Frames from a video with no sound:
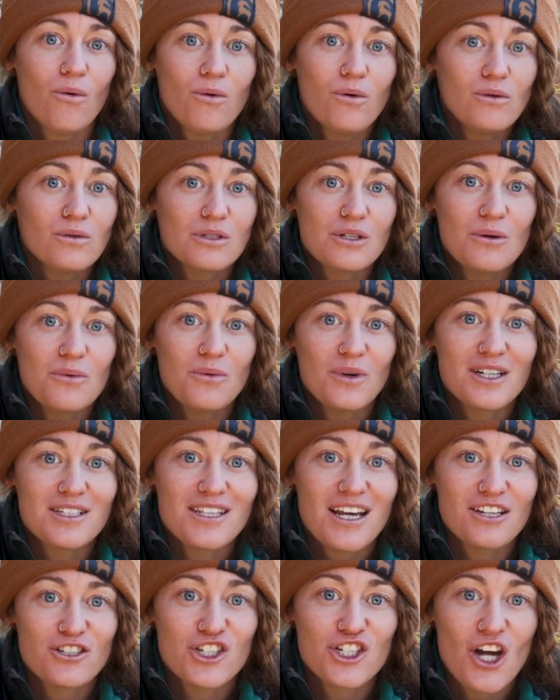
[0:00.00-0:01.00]
Well, so what does
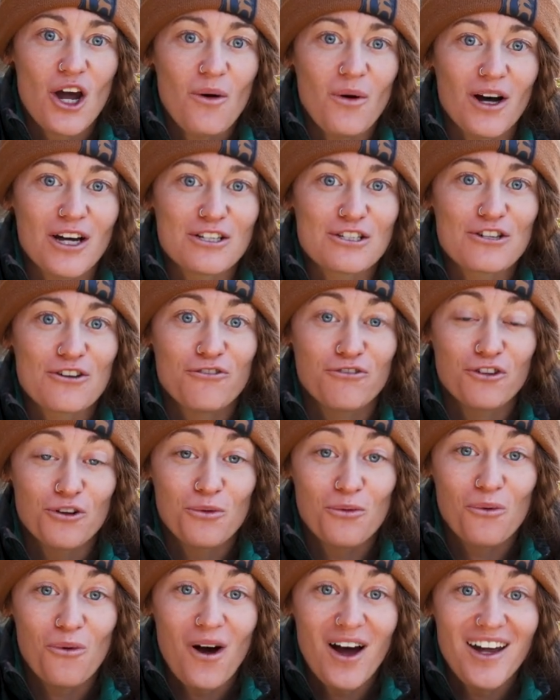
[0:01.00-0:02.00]
that show us? For
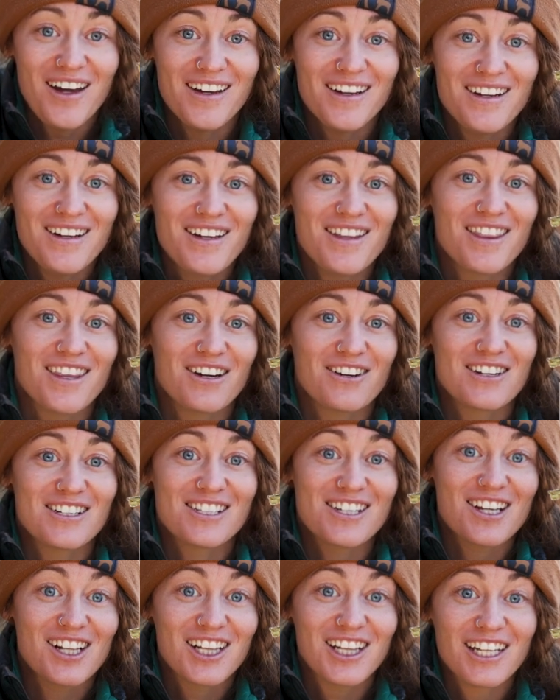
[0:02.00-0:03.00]
one, there
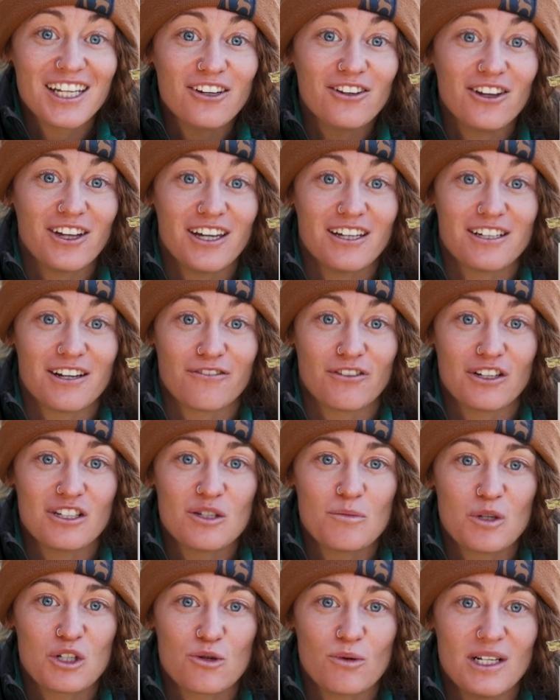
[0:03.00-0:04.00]
is clearly a
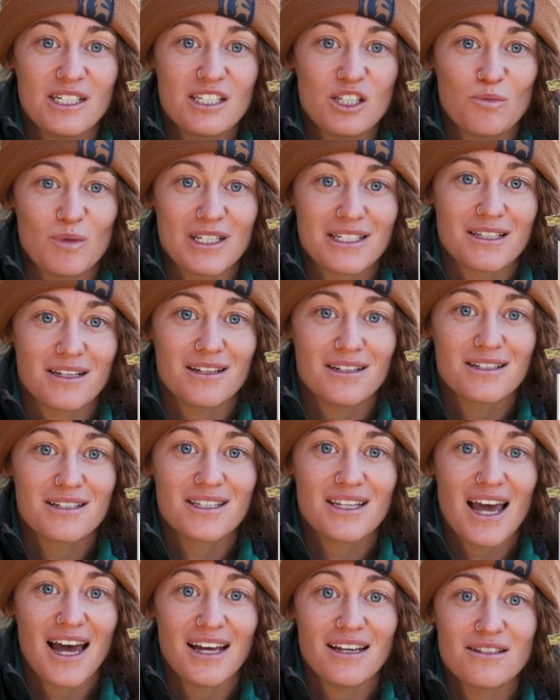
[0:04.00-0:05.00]
difference between
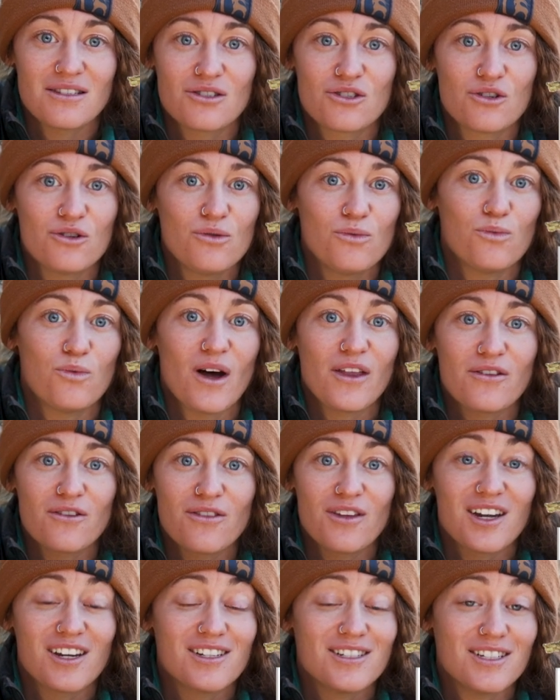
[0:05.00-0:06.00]
species as to whether
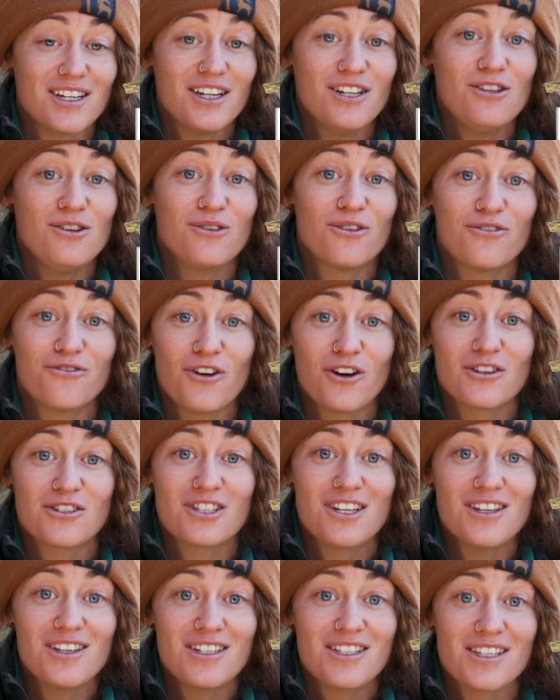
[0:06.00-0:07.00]
they continue to
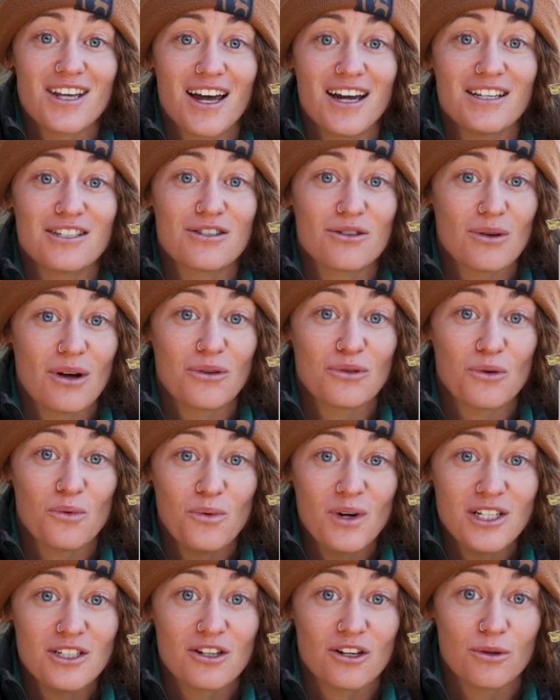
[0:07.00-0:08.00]
photosynthesize throughout the
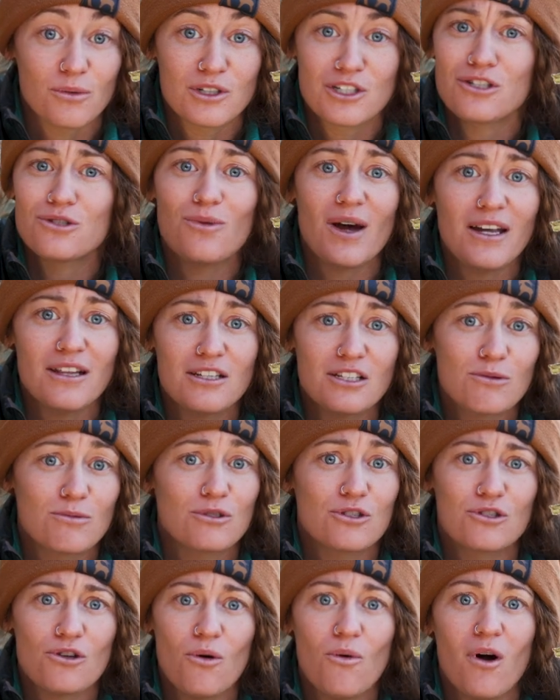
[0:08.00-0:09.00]
winter, which is why this
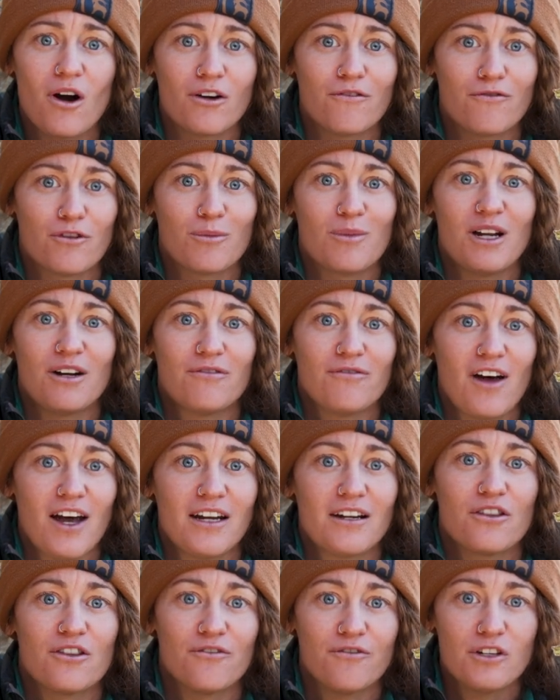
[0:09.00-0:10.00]
was so hard for me to
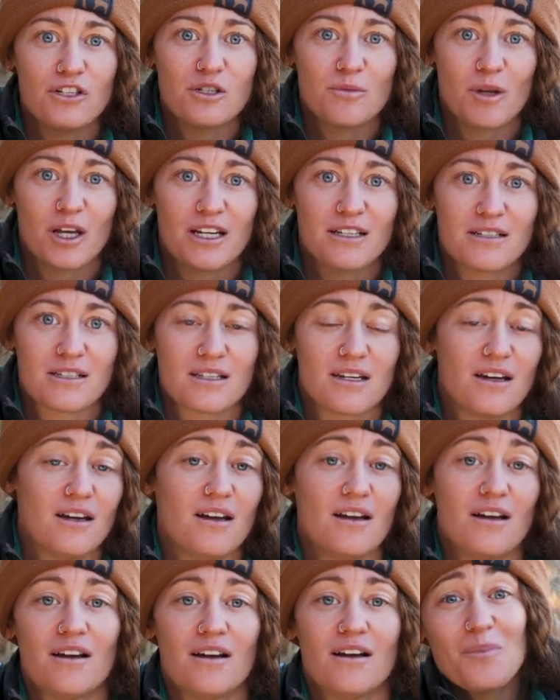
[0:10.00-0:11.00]
find in the first place.
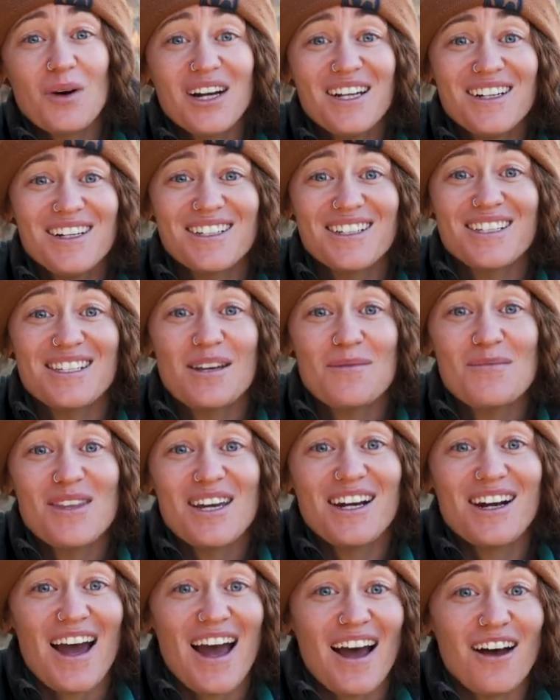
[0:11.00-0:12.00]
But
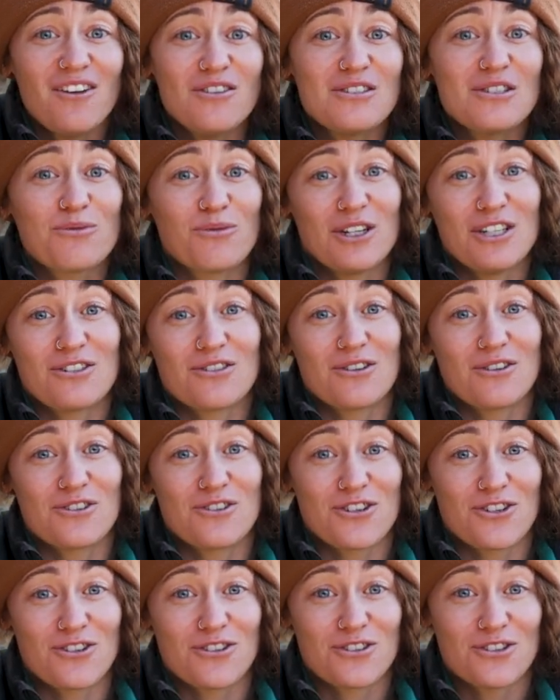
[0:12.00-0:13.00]
something else
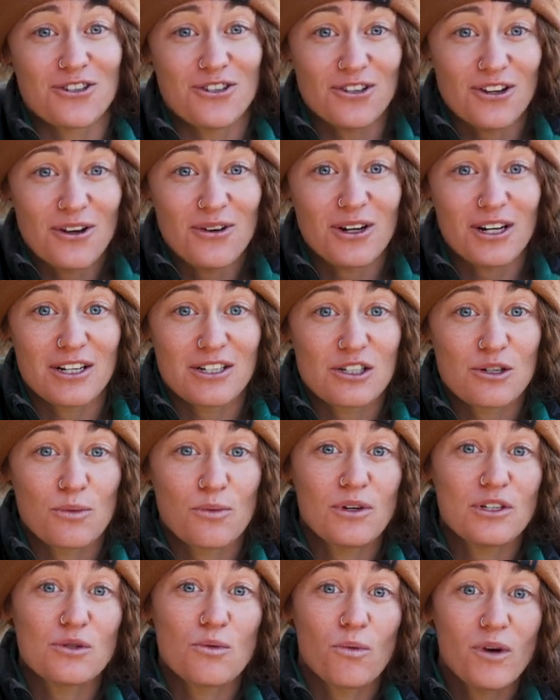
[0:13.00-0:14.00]
researchers noticed
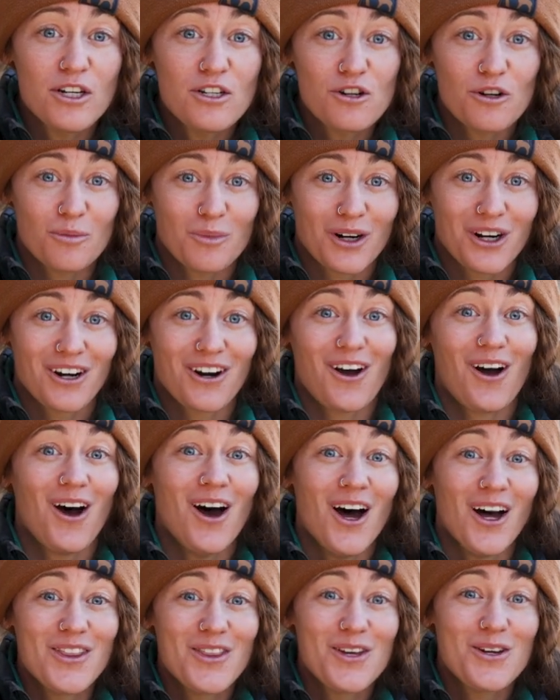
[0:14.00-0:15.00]
was winter burn
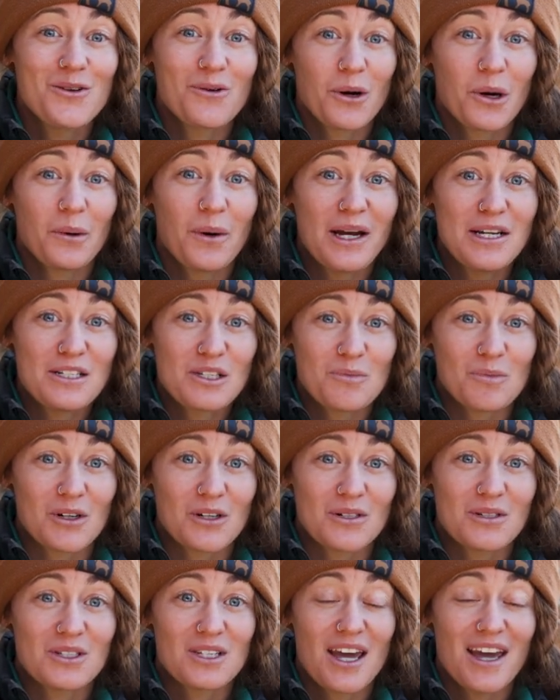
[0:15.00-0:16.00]
on the Norway
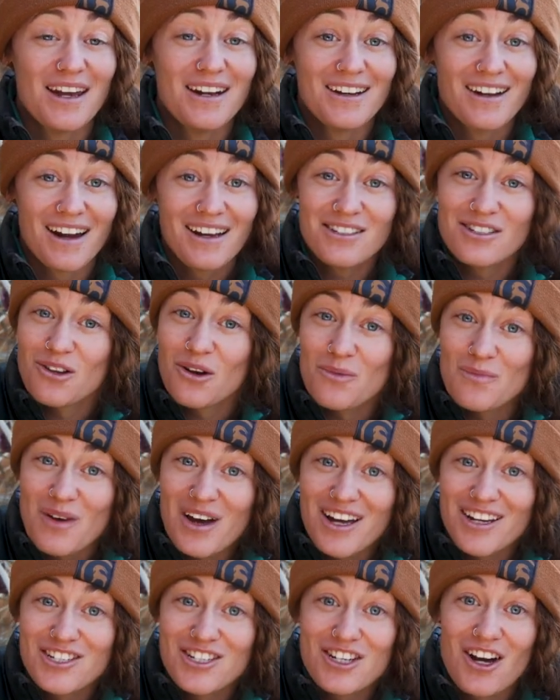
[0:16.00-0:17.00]
spruce and not so
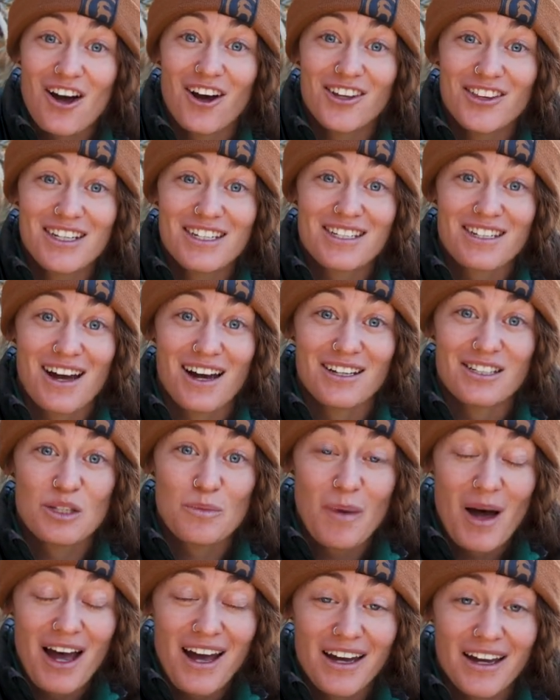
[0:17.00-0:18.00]
much on the Scots
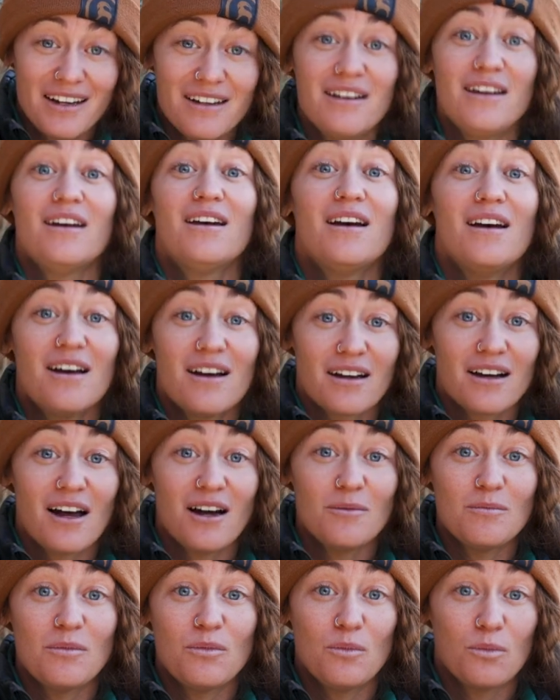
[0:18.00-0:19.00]
pine
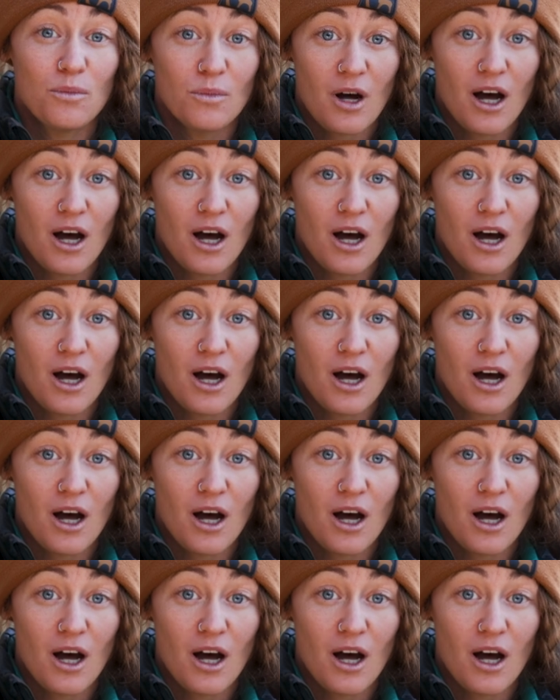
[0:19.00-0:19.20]
come